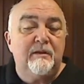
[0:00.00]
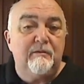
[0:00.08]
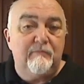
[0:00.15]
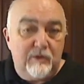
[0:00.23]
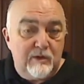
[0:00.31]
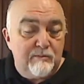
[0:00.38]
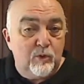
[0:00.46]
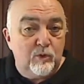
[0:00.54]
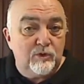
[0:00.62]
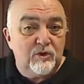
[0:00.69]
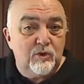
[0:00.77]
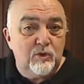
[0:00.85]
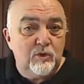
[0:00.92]
Very
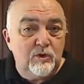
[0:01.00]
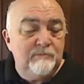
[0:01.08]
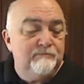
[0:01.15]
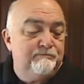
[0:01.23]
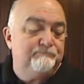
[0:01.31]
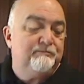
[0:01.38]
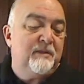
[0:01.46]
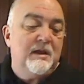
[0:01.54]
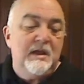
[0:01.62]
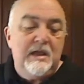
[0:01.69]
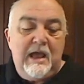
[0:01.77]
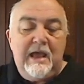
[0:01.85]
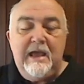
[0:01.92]
important chord.
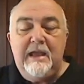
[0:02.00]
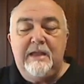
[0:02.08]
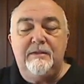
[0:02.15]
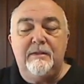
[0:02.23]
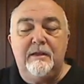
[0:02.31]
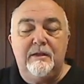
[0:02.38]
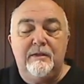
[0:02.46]
And